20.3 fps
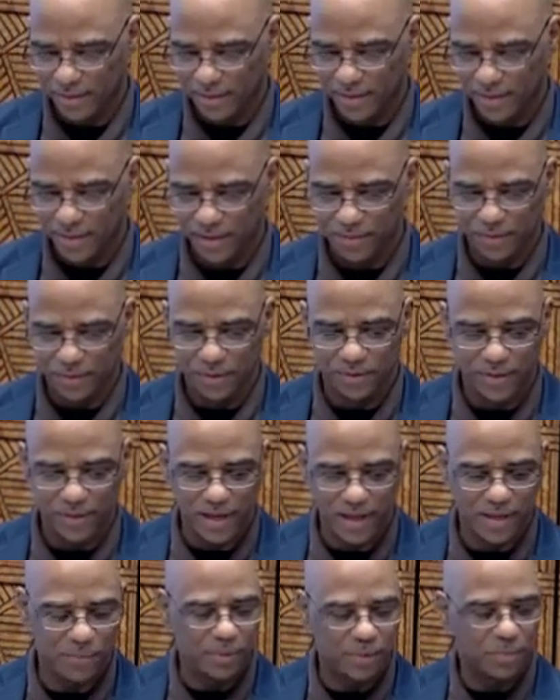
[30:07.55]
if you say,
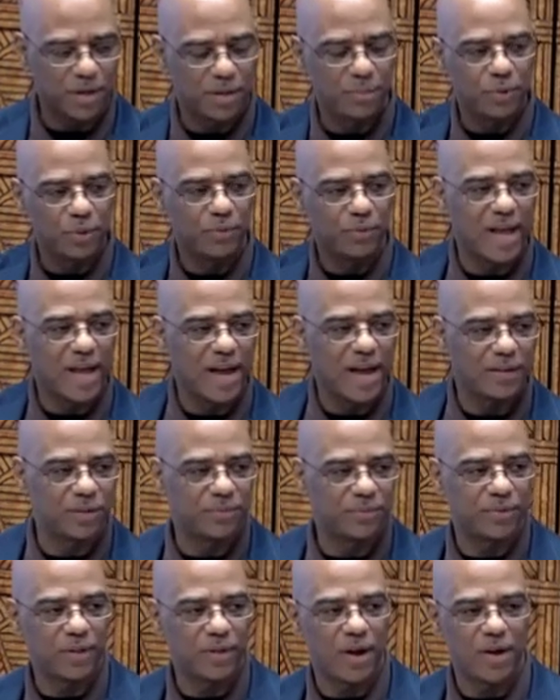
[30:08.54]
well, I'm going to move down to
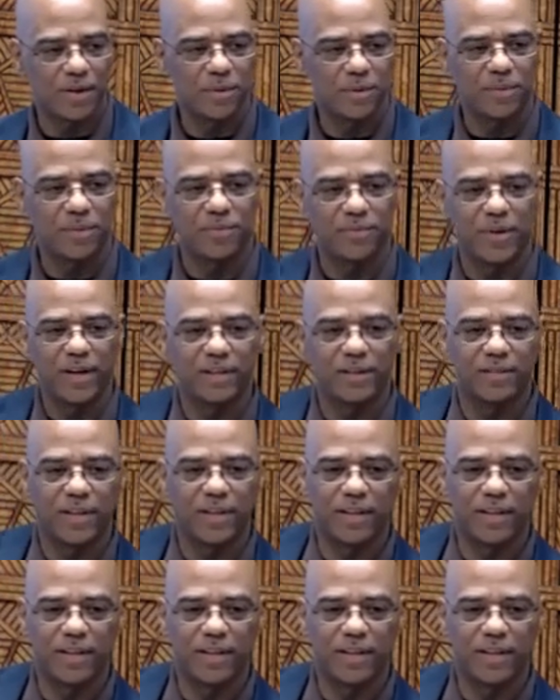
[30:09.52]
Florida, my friends say,